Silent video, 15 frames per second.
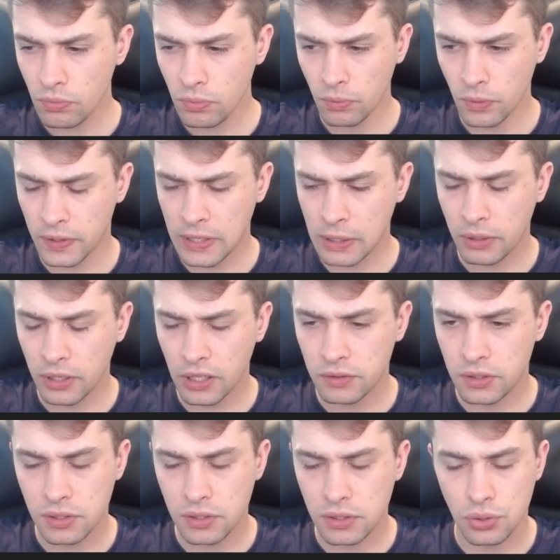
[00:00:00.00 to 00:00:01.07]
and now I have
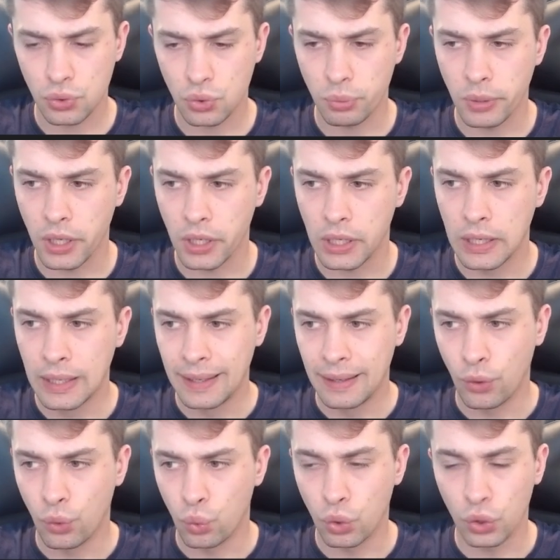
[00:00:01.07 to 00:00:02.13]
decision to make
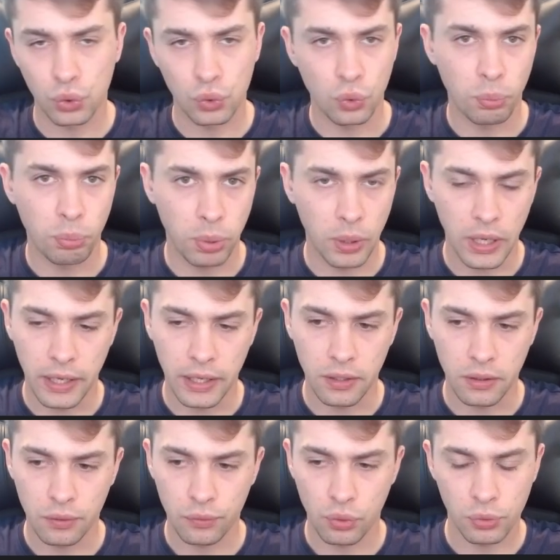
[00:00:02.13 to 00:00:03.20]
what to play
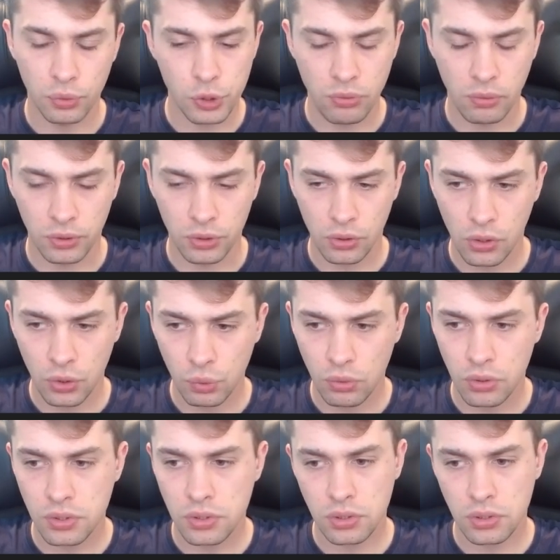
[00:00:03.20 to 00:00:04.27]
from this moment
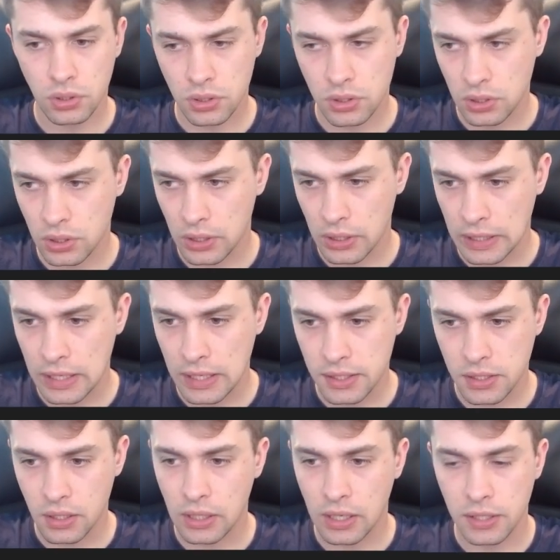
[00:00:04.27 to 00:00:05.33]
onwards. It's a
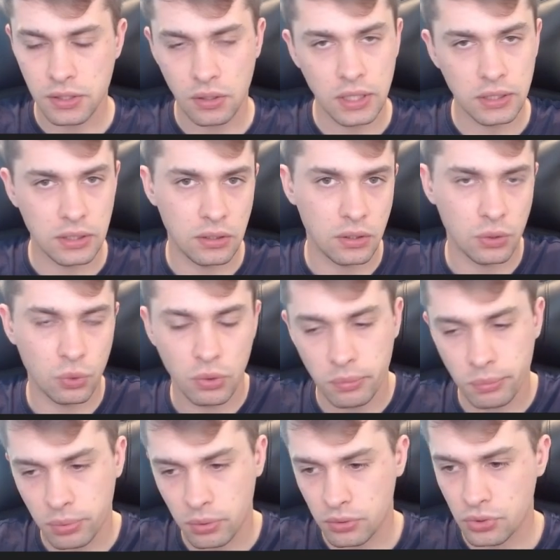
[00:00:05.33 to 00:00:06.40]
classic isolated queen
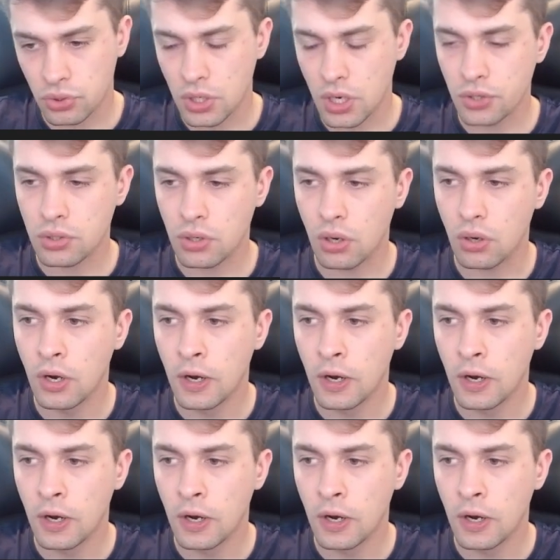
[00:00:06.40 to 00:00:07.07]
pawn structure